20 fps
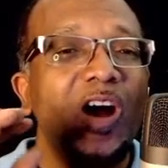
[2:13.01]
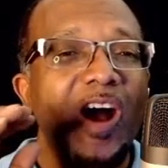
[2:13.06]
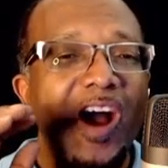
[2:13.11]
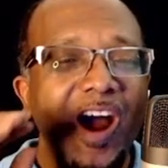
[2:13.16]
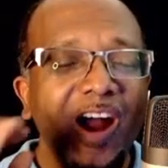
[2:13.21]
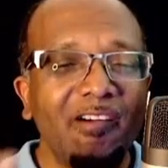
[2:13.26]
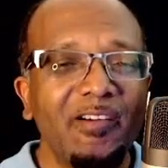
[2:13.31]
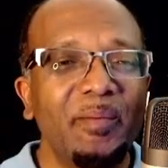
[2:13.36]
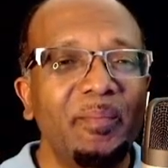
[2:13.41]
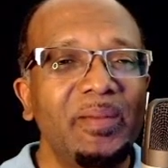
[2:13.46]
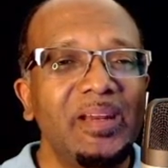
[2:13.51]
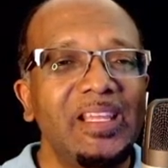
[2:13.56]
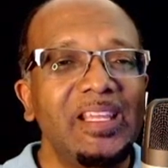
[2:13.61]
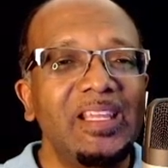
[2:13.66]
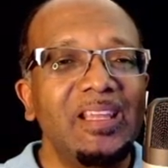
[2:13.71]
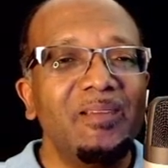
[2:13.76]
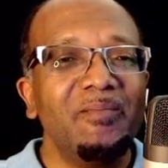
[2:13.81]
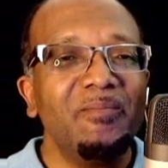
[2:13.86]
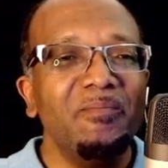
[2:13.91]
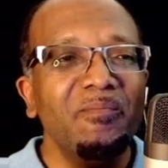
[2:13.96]

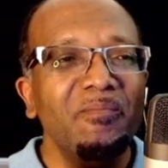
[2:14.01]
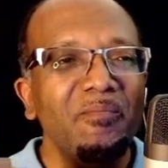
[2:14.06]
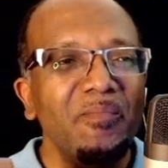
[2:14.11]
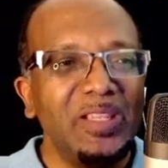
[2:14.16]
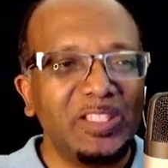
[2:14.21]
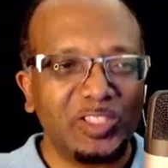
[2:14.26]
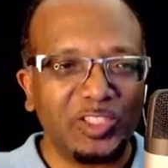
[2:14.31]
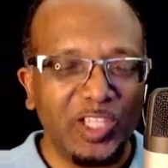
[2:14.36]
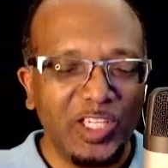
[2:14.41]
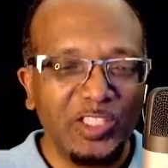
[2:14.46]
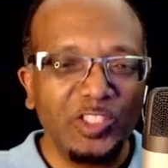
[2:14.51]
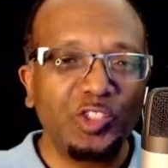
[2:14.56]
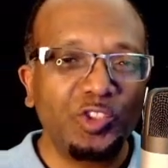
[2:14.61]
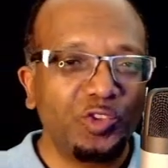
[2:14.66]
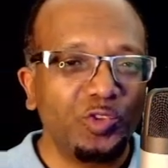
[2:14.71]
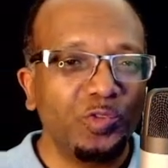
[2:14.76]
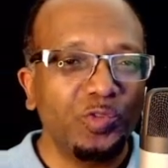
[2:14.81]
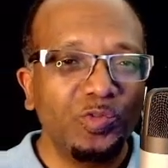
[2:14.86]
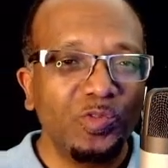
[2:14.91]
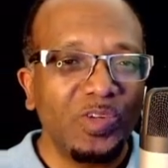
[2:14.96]
horribly
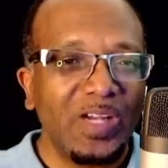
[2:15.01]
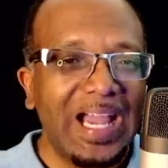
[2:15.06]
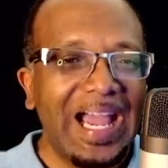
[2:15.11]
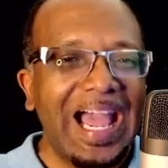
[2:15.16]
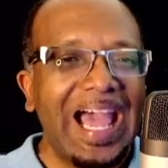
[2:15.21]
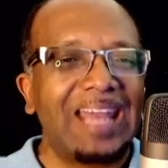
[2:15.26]
misconstrue